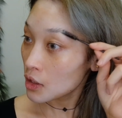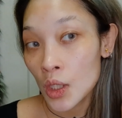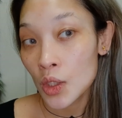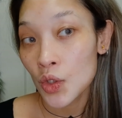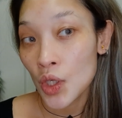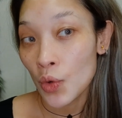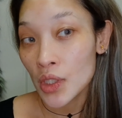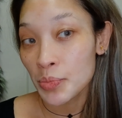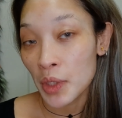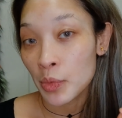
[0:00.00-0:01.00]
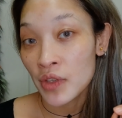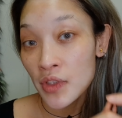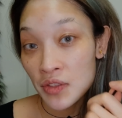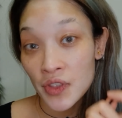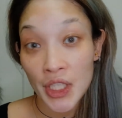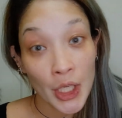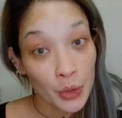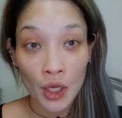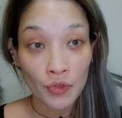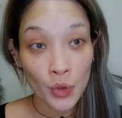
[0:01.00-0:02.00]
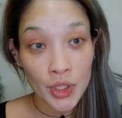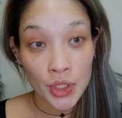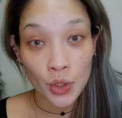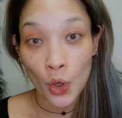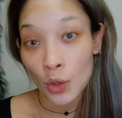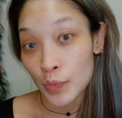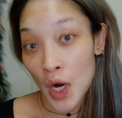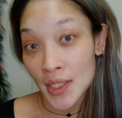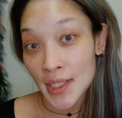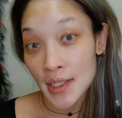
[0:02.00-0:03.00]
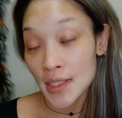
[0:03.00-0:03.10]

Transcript: You can watch my previous video if you want to see the whole process.